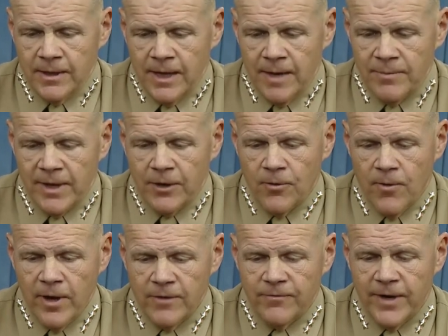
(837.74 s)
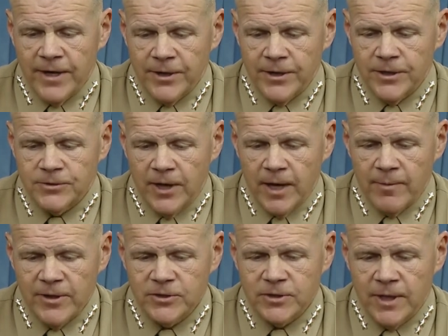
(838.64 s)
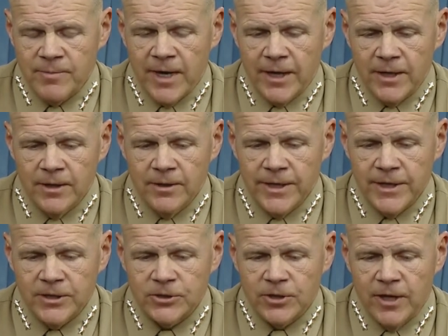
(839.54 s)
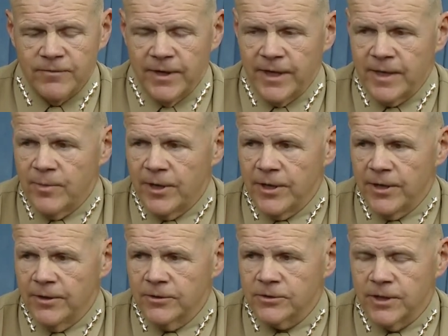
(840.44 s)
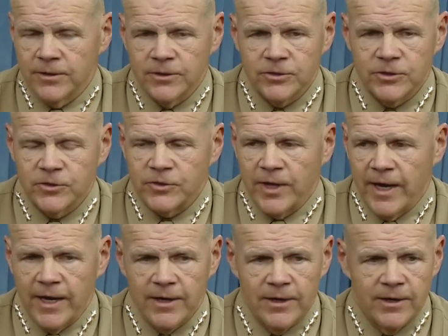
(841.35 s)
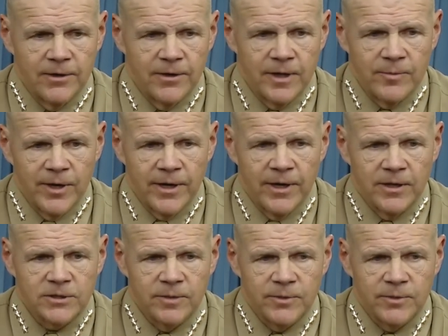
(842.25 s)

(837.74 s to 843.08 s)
I'm not qualified and going to talk about this. I'm not going to lay this off on anybody else, on the society or anybody else.